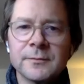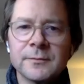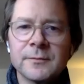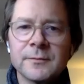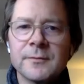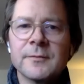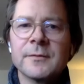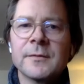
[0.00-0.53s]

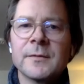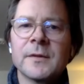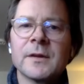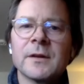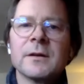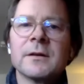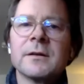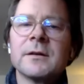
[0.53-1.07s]

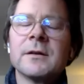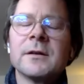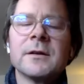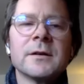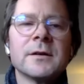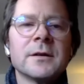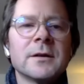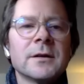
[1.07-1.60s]

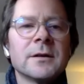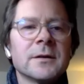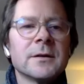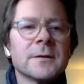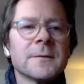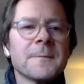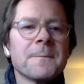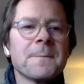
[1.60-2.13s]

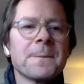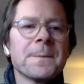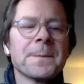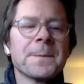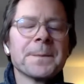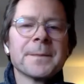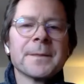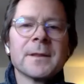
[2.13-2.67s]

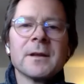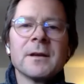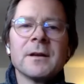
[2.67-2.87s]
(silence)